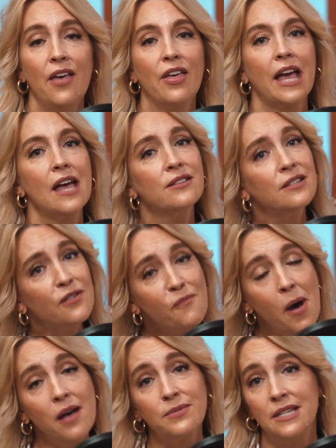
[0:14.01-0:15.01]
the Council of
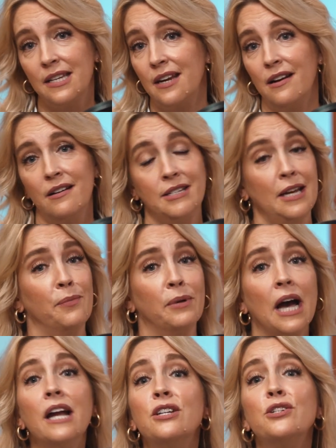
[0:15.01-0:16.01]
Moms is here to help
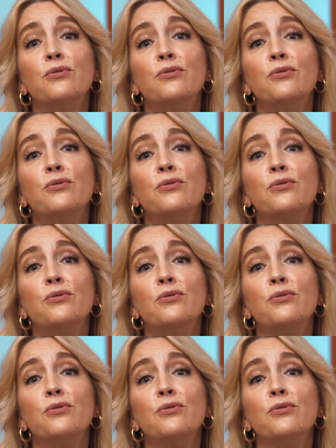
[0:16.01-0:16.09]
guide